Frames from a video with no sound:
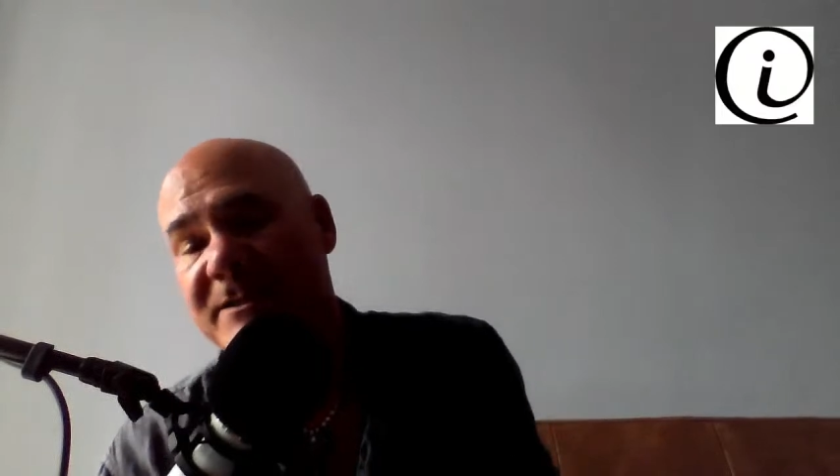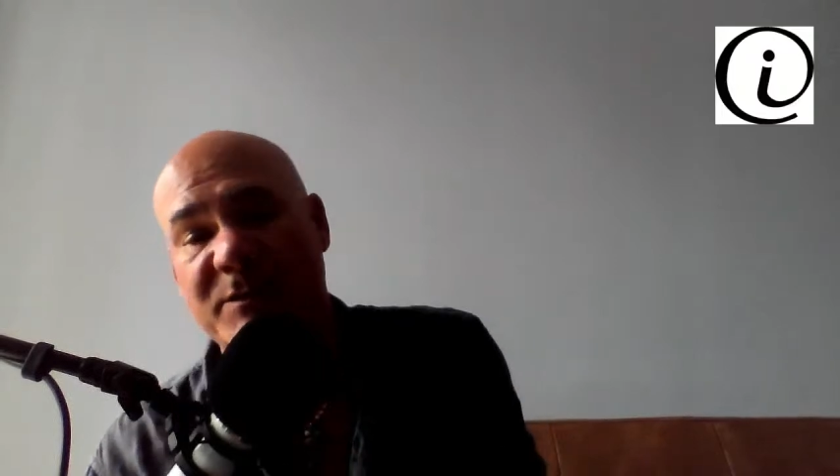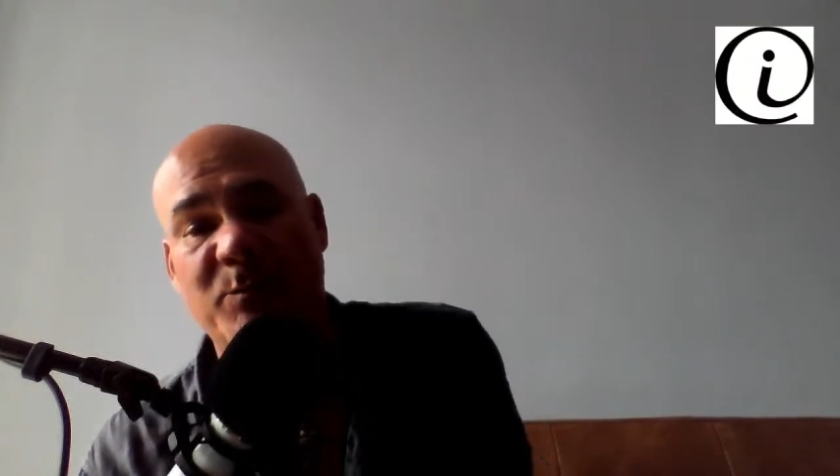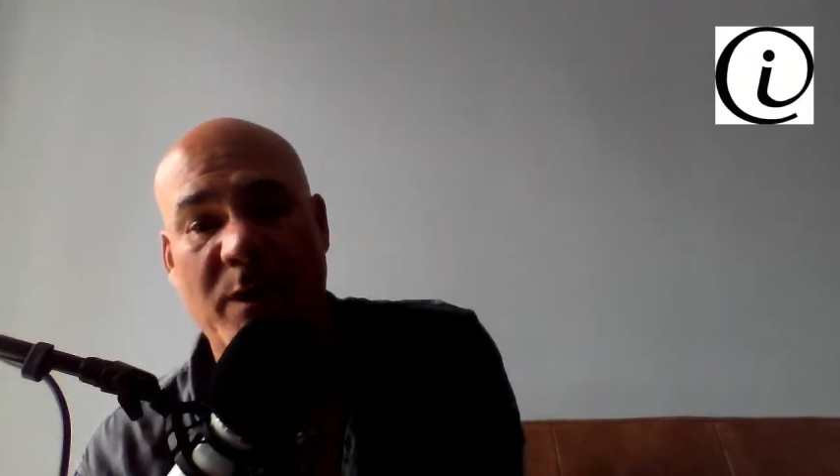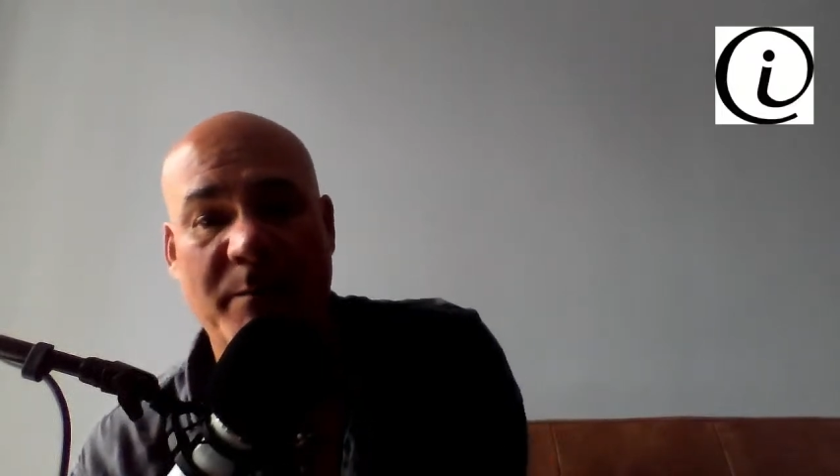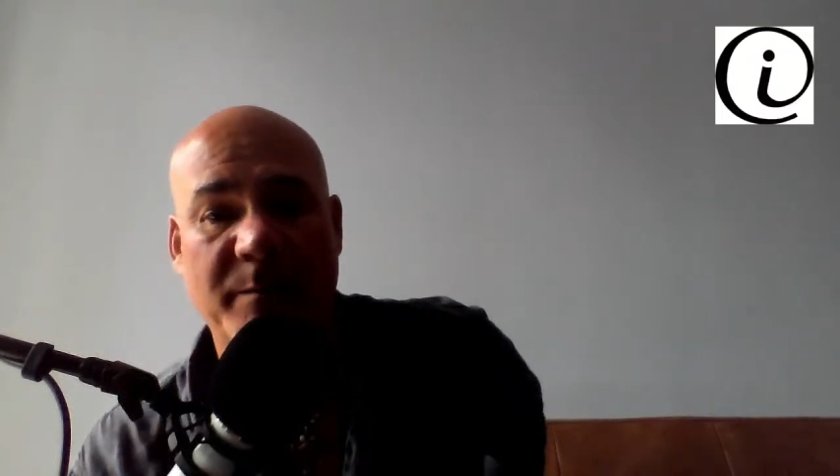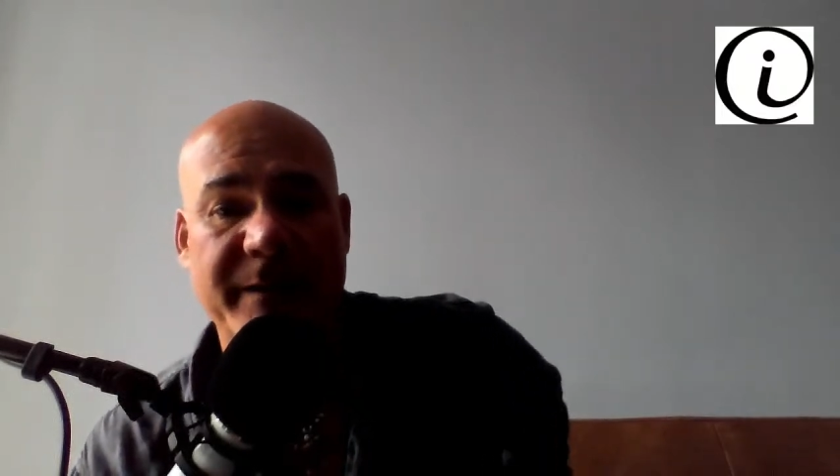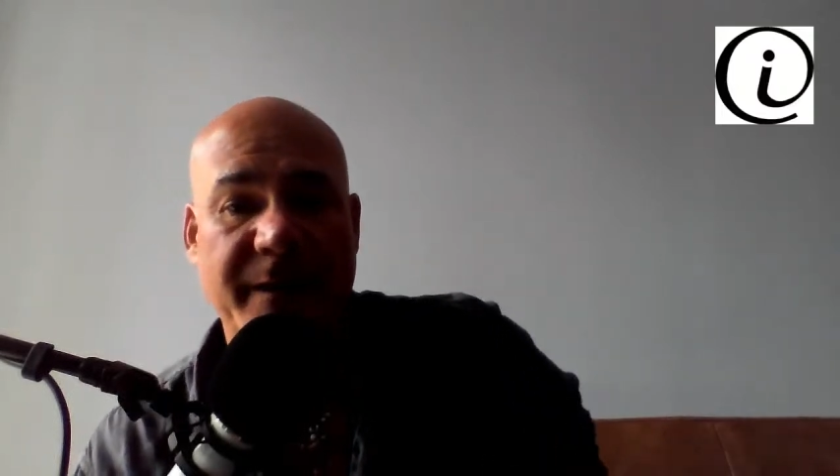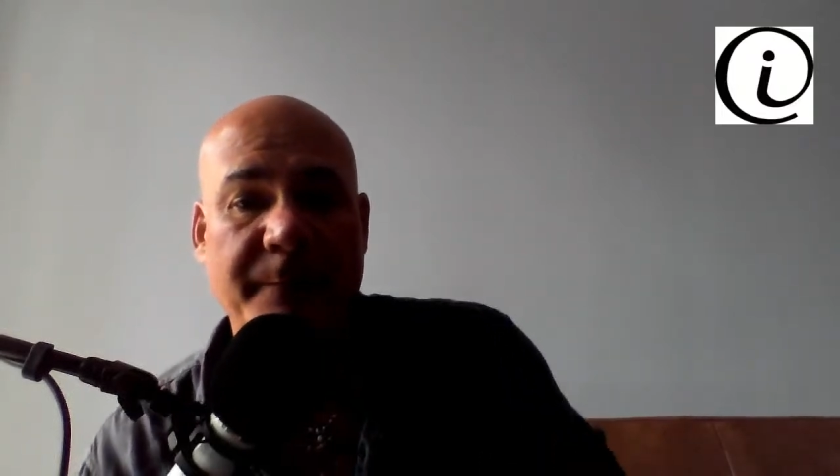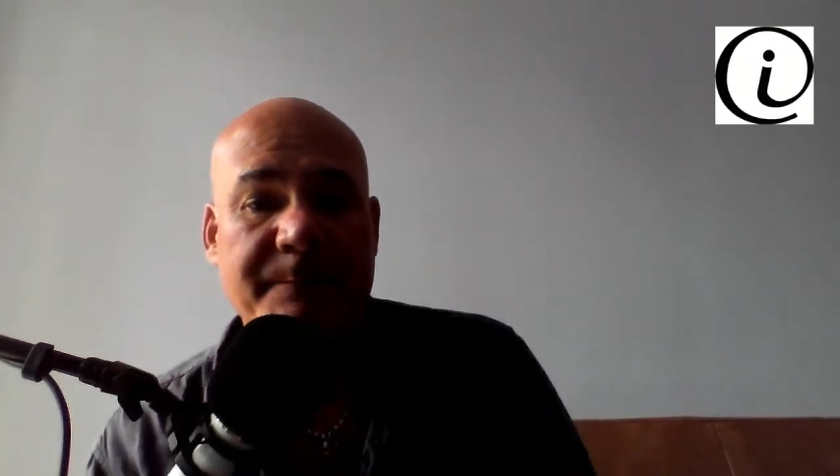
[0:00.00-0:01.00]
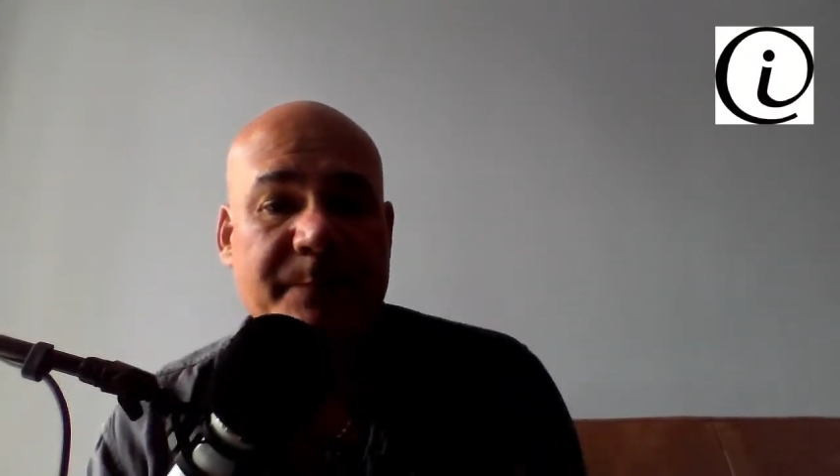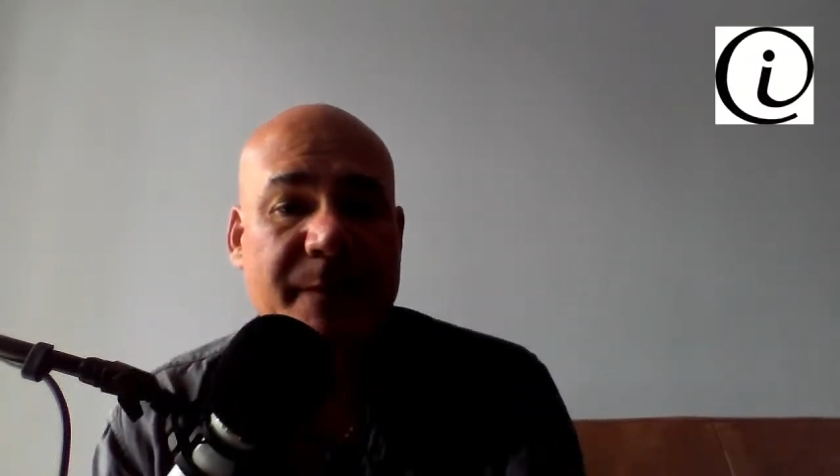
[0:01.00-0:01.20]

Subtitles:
as you probably know.